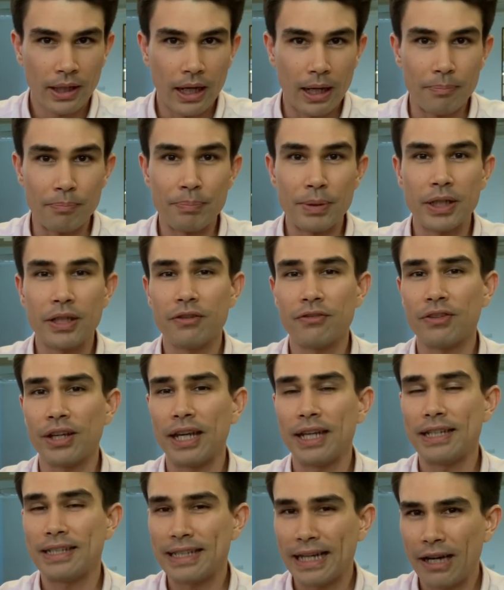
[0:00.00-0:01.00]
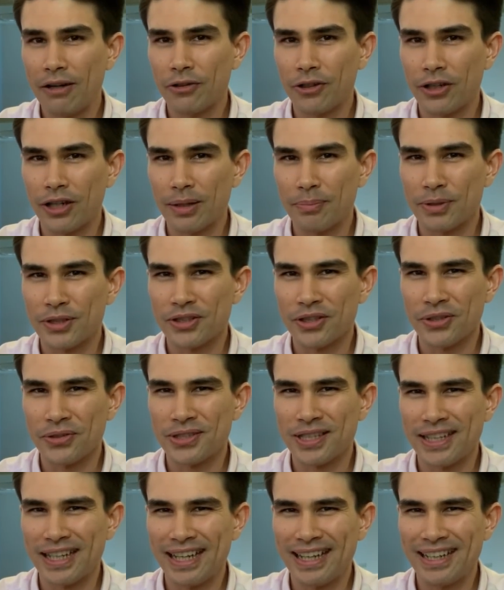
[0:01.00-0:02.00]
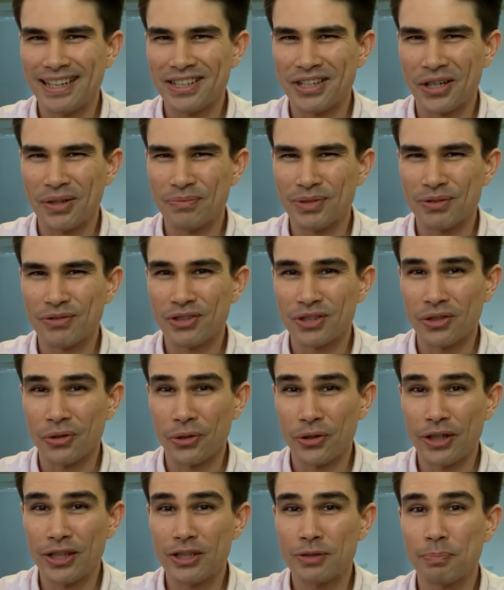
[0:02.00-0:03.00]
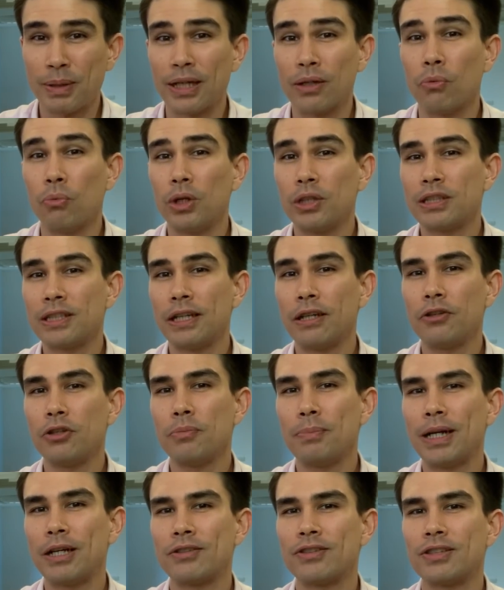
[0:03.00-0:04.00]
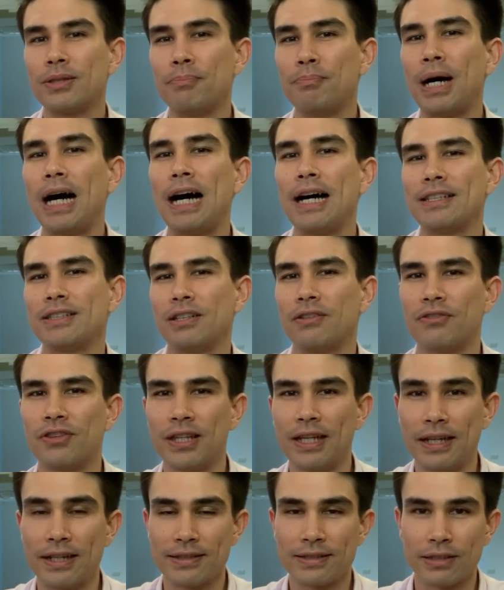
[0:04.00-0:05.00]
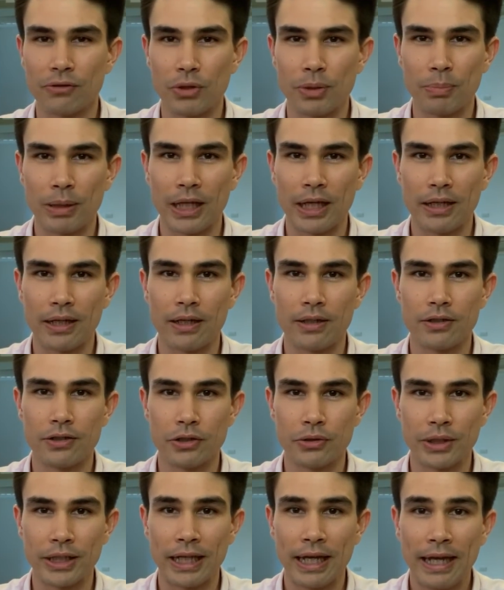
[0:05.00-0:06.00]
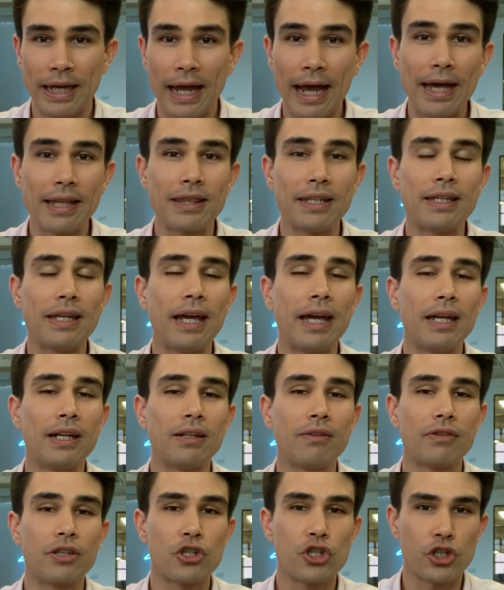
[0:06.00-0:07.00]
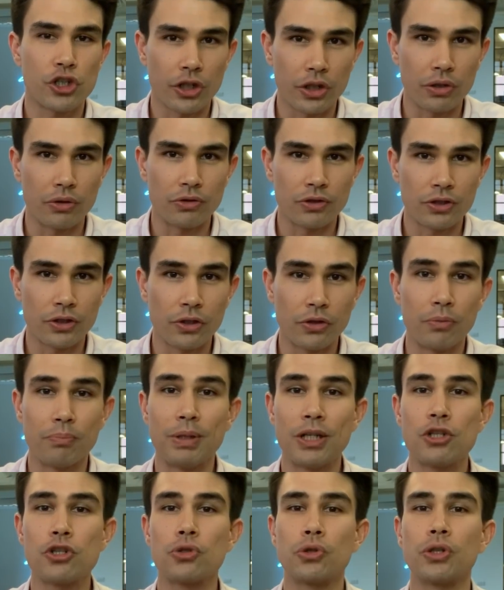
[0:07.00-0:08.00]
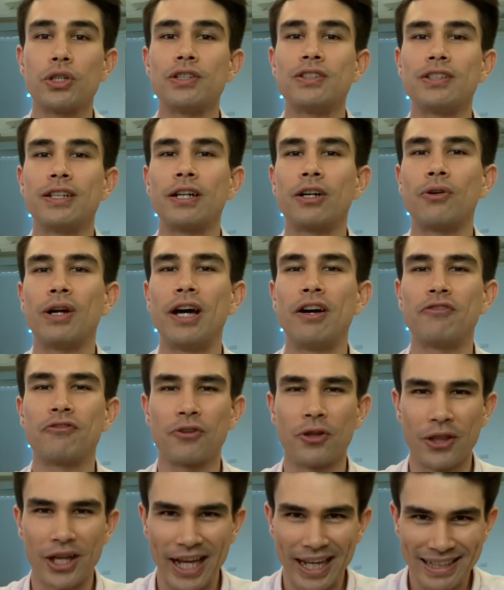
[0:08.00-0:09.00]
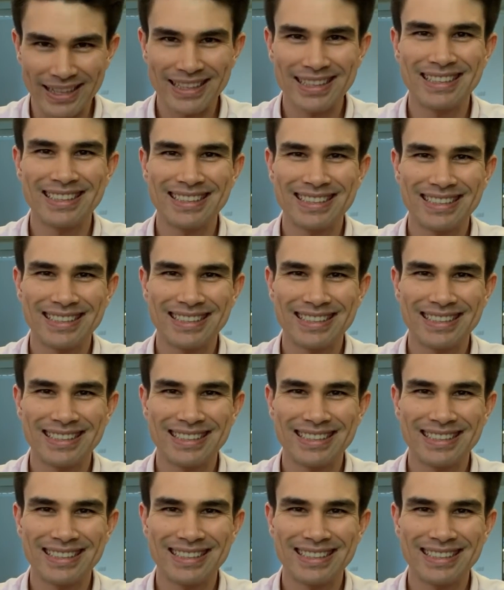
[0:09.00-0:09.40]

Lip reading: A bit of a downer episode today in terms of stories, but we'll tell you about some positive things that we plan on doing at the end of the show, so be sure to stick around for that.